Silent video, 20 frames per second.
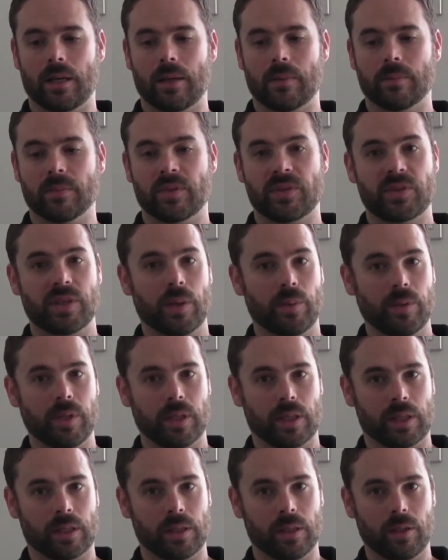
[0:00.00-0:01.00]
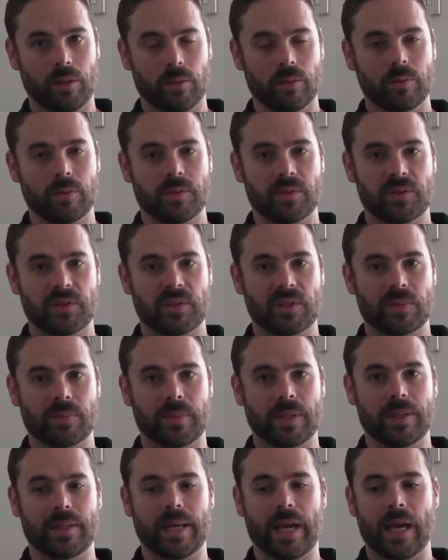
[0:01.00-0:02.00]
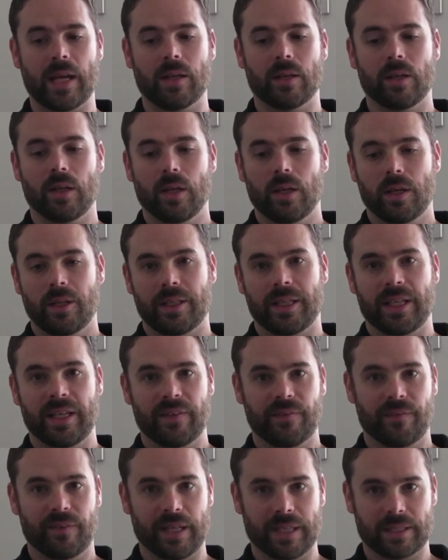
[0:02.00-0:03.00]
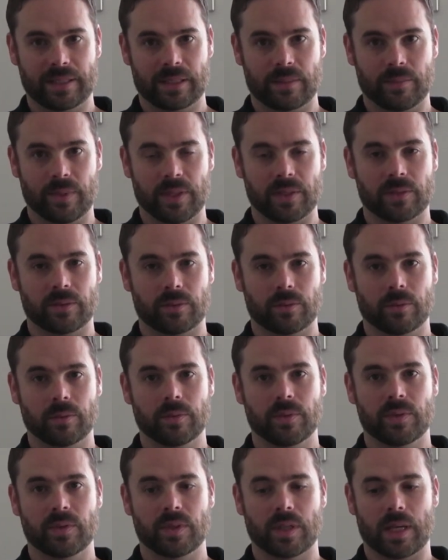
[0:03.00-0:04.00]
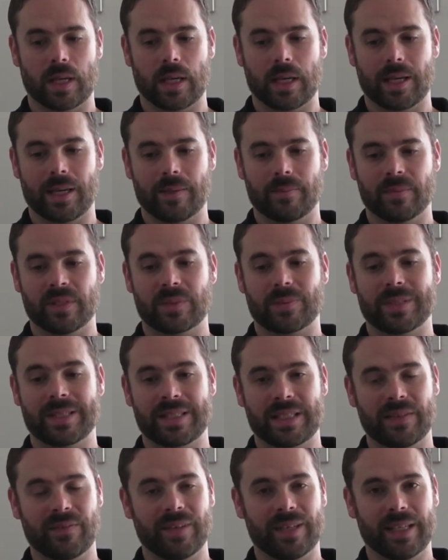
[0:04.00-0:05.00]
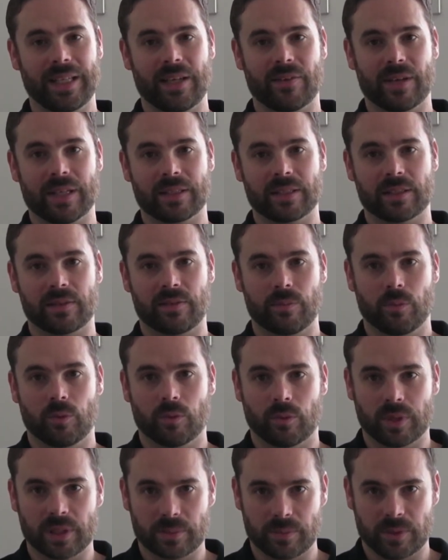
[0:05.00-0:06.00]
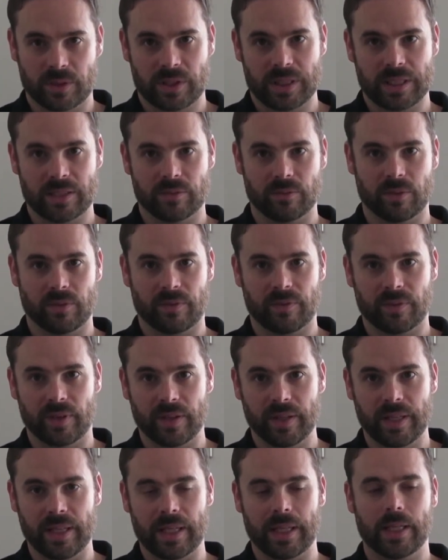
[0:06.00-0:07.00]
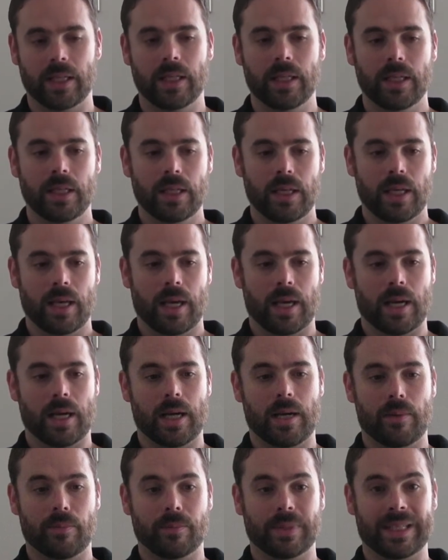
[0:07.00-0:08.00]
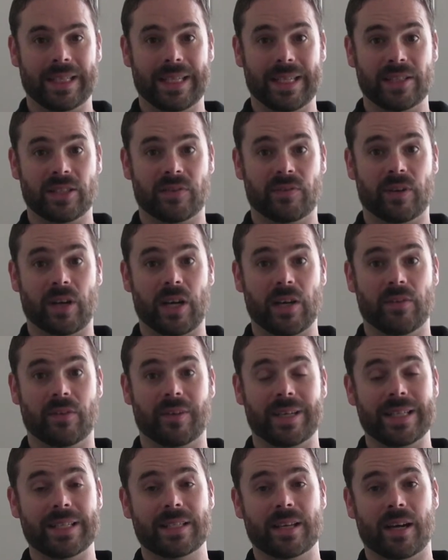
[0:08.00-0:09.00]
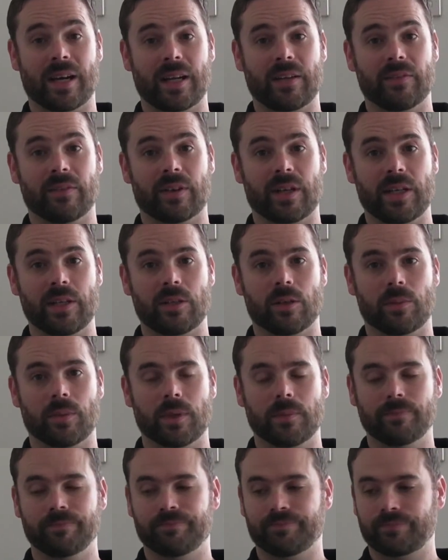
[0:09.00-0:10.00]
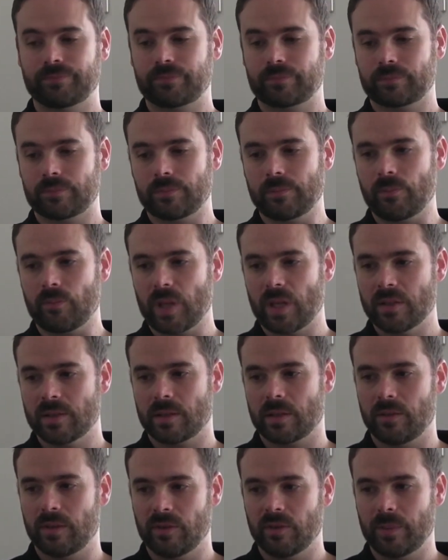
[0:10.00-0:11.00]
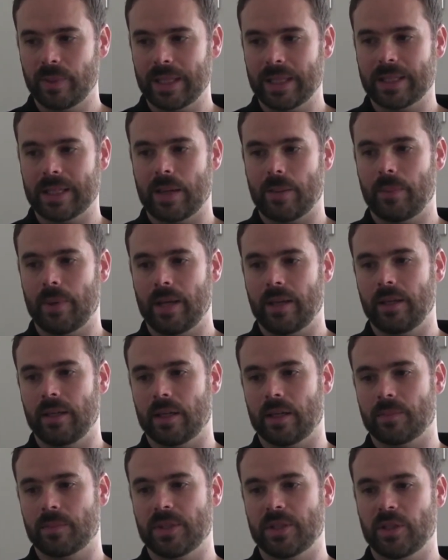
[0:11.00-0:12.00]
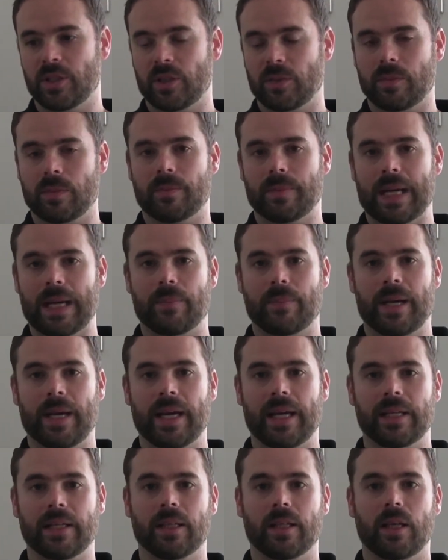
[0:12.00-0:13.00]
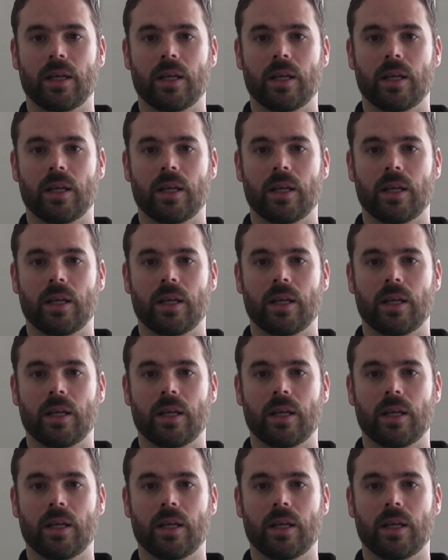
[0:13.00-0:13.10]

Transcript: so are your glutes, but then your hip flexor muscles, specifically your rectus femoris, which sits on the front there, gets very, very tight and very dominant. So if you've ever been in that position with back pain,